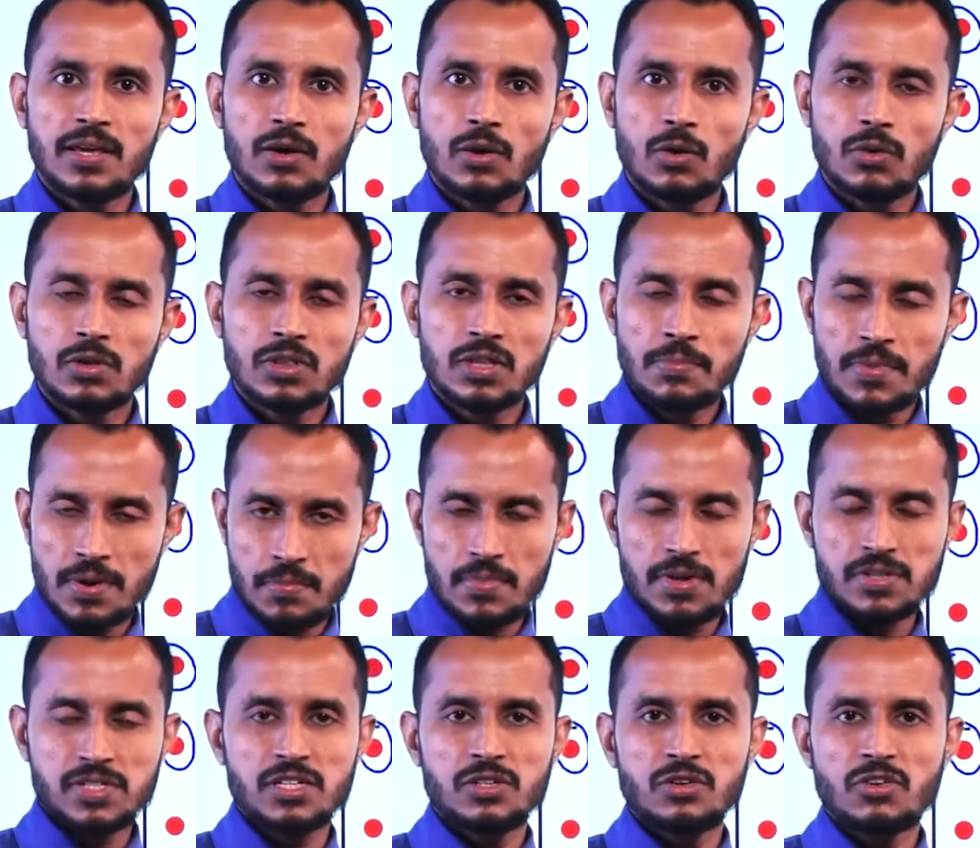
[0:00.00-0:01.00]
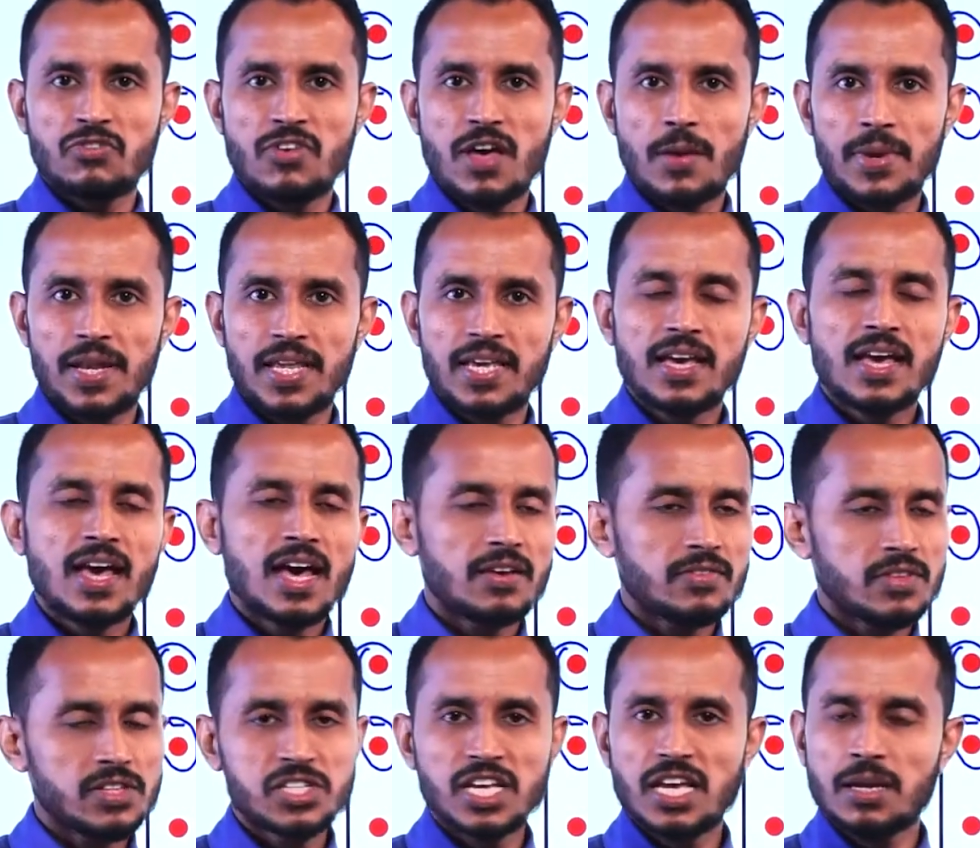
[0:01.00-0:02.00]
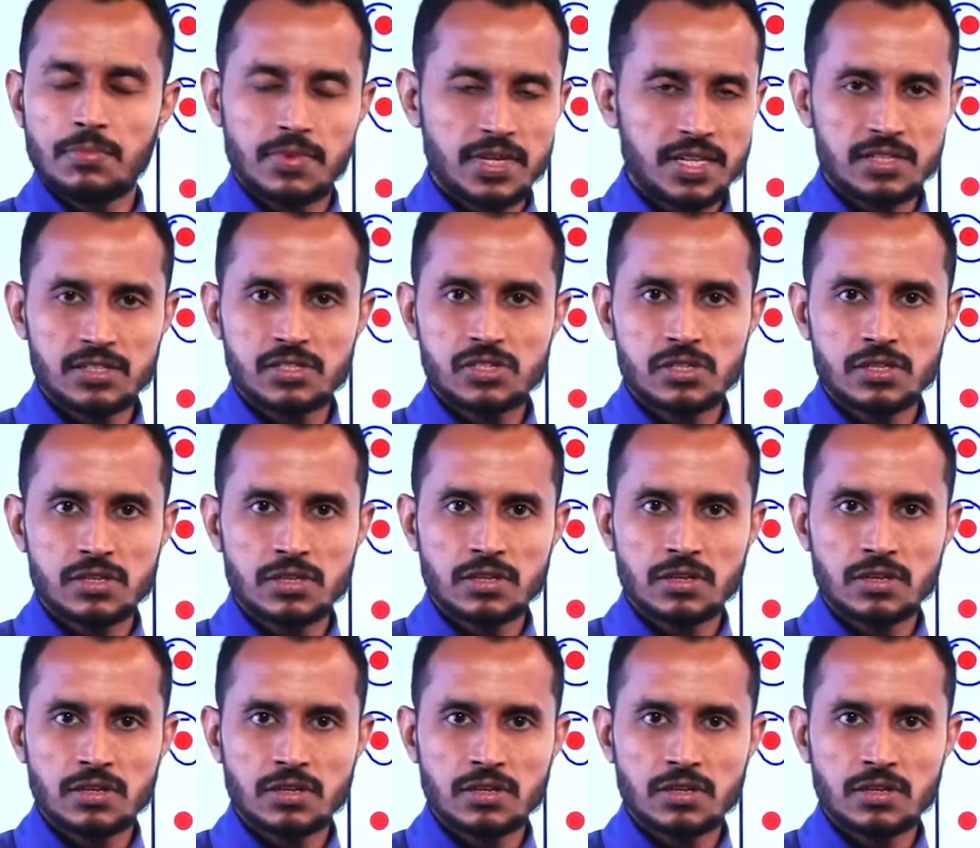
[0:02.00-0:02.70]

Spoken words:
all the members in your family have the same needs.